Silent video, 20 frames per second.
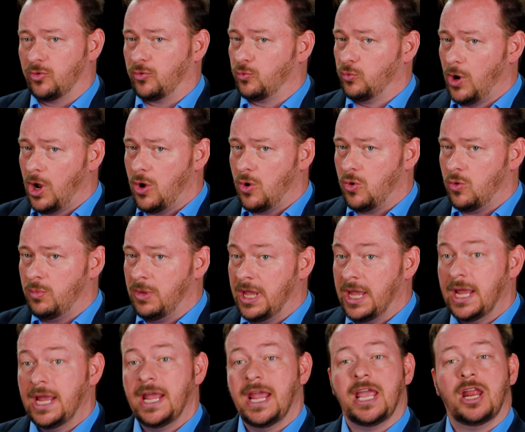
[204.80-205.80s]
with Rome
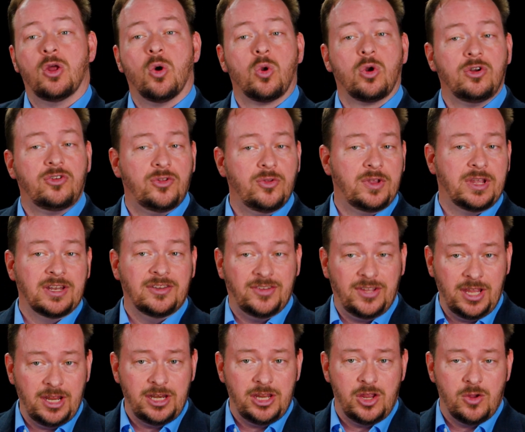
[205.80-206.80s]
in order to
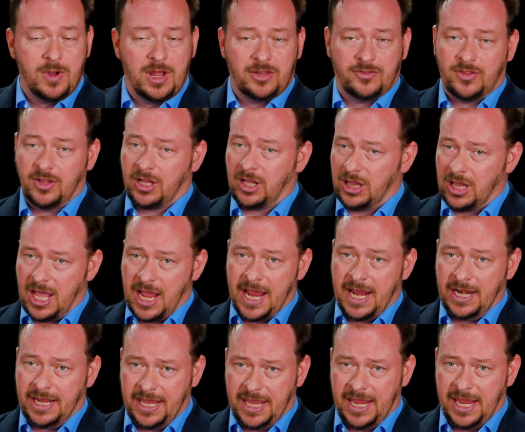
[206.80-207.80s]
continue as the
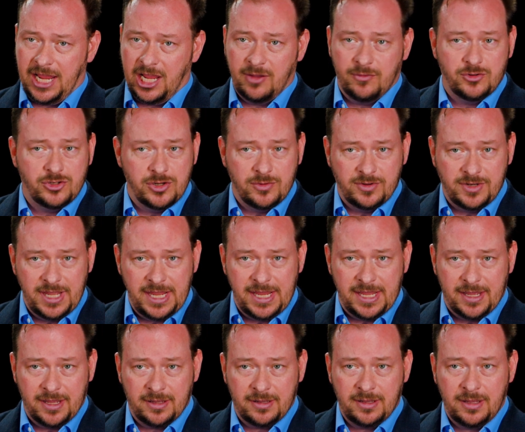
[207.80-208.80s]
client king of
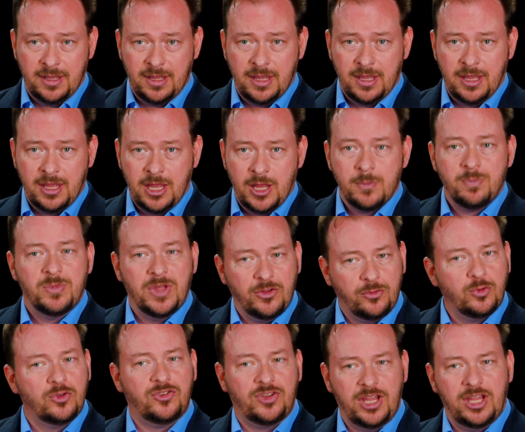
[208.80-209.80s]
Judea.
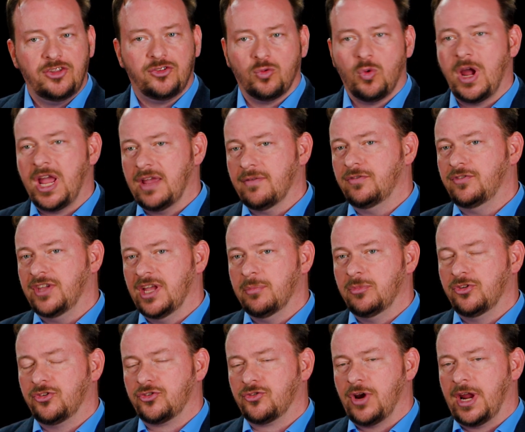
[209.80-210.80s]
This was his way of
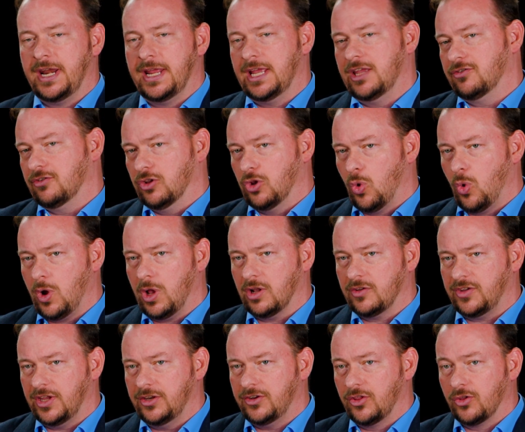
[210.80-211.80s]
demonstrating his
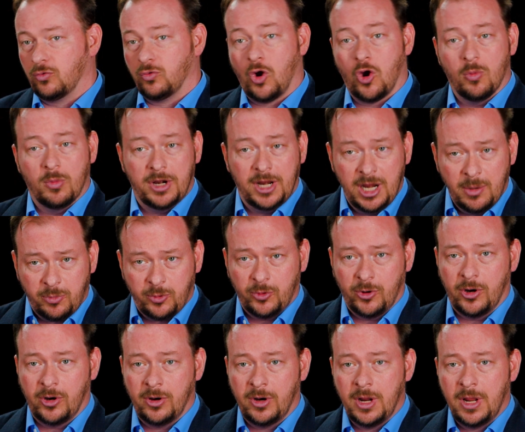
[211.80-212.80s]
loyalty to the Roman
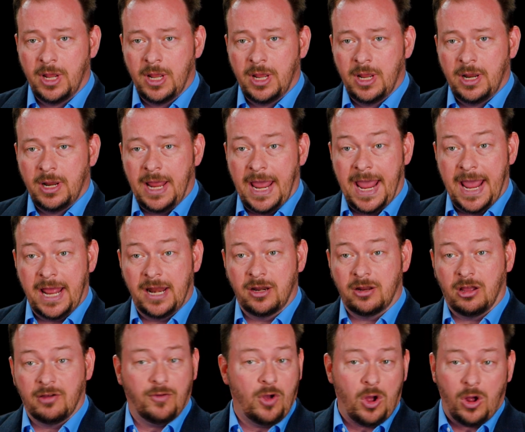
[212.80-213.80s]
emperor, and
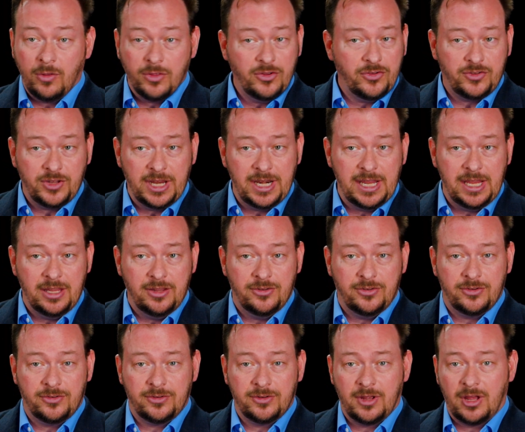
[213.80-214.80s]
of all the
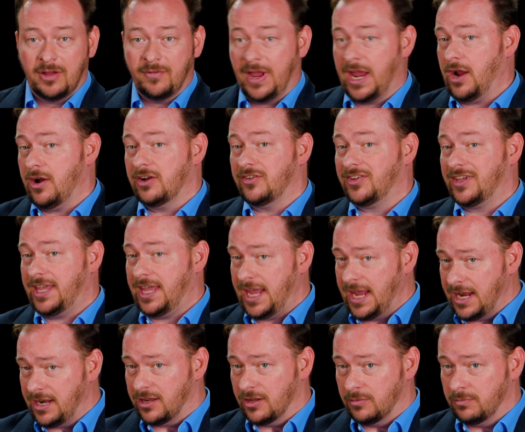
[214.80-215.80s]
cities of Herod's
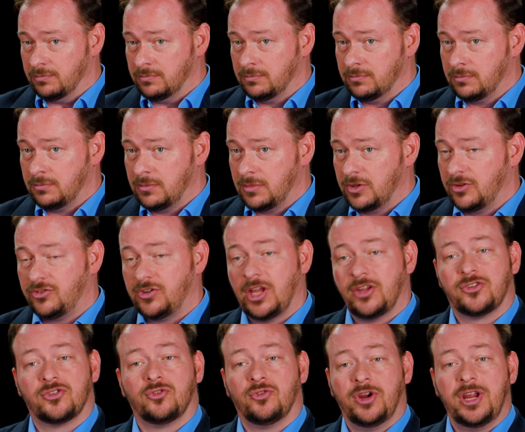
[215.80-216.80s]
kingdom,
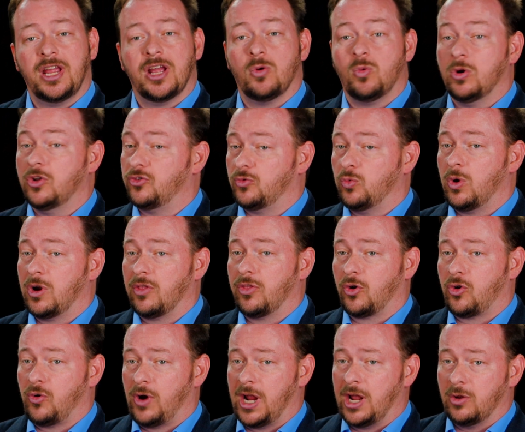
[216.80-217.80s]
Caesarea was one of the
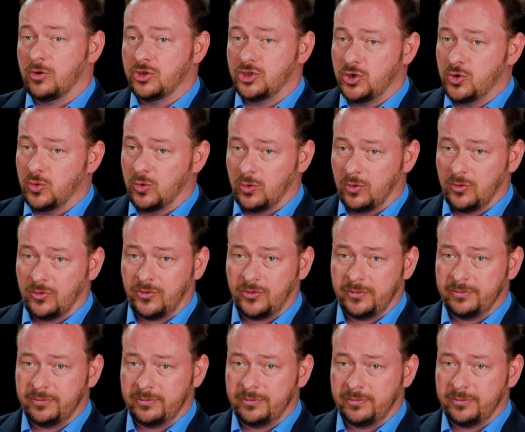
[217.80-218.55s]
crown jewels.